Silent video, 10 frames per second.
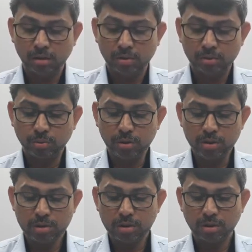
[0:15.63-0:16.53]

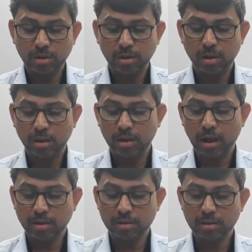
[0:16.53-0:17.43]
Students, in the
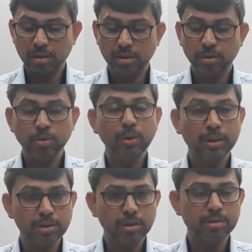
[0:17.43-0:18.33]
last 2
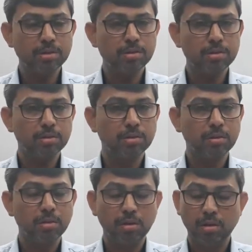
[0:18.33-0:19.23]
lectures,
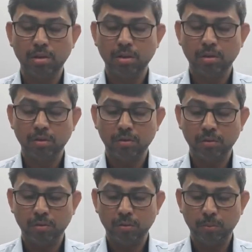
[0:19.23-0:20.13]

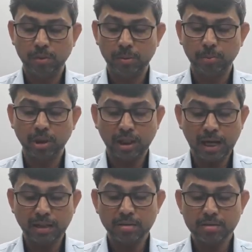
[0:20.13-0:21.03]
we put our
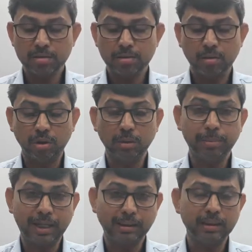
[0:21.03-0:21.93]
hands on the
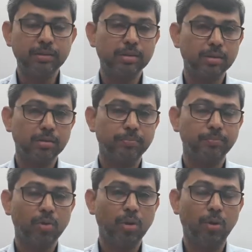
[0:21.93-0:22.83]
practice
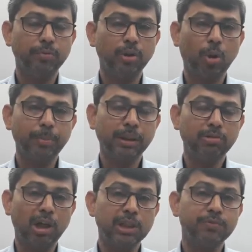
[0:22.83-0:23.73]
of the
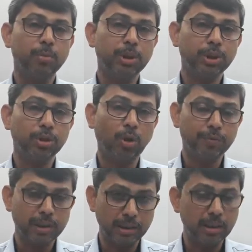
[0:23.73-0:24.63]
topic transformation
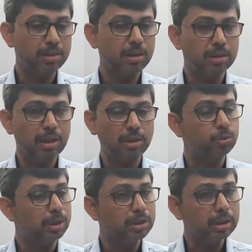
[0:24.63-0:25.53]
of sentences. As
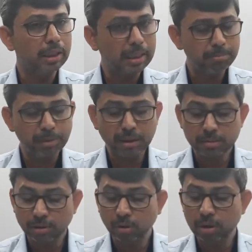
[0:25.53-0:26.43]
you can see the name being
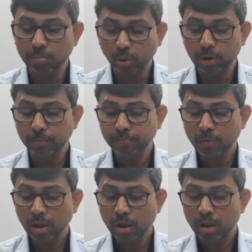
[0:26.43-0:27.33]
displayed on the board.
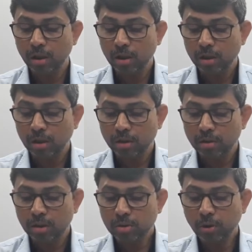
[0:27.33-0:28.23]

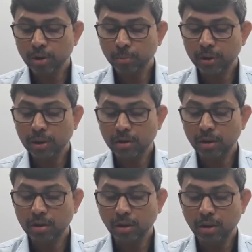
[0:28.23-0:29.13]
This is going to be
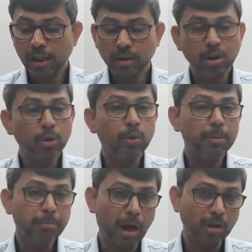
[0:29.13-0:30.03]
the third and
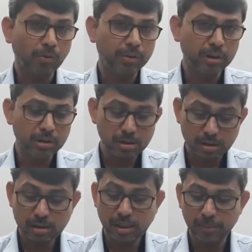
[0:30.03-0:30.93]
concluding part of the
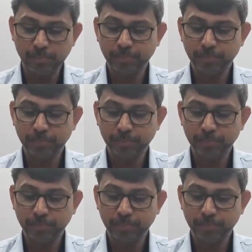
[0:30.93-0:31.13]
same.